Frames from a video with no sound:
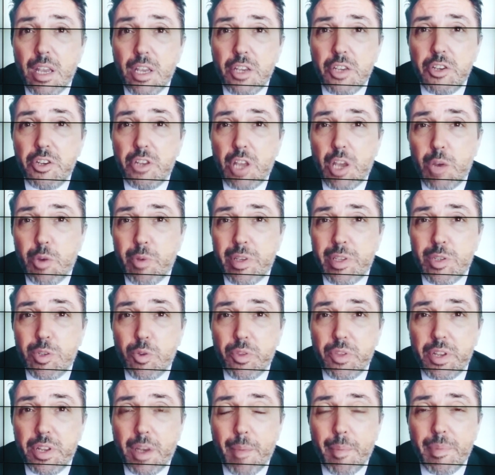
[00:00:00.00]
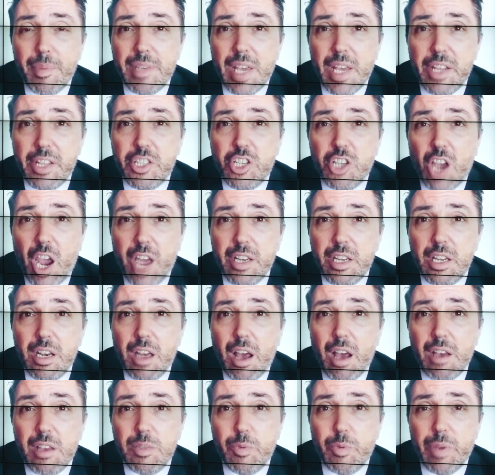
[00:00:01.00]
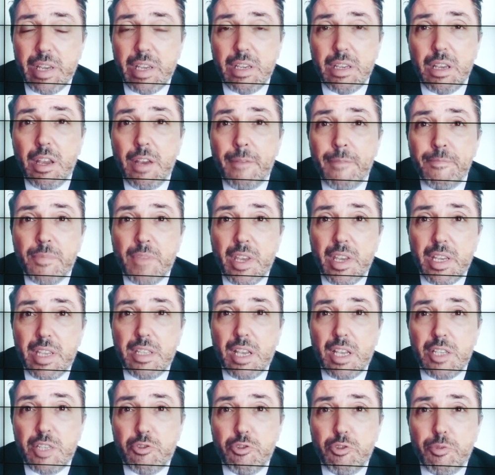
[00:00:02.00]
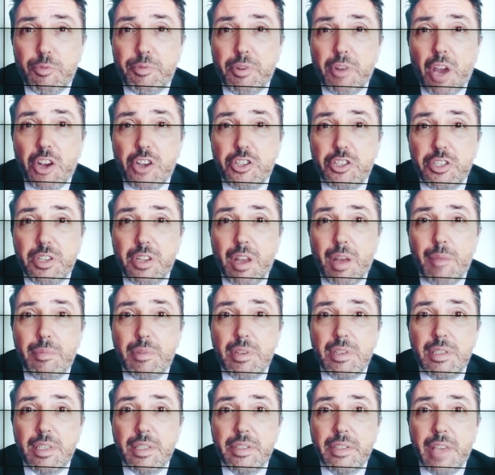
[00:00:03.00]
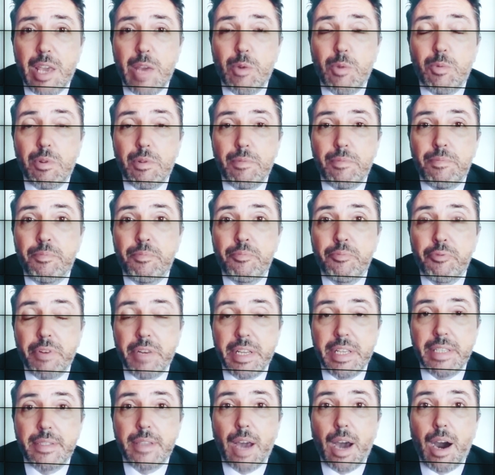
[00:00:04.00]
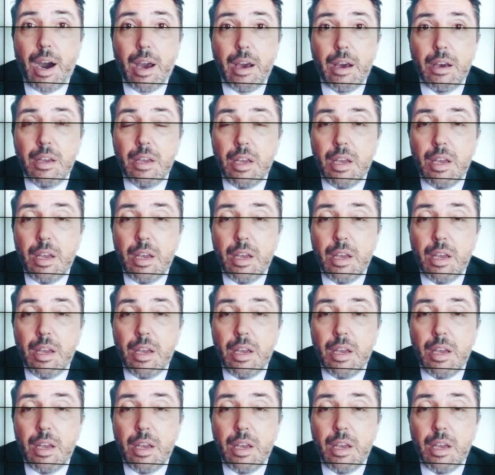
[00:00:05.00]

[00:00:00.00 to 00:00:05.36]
You know, we saw the numbers out of China last week, industrial production numbers, and they were pretty dire.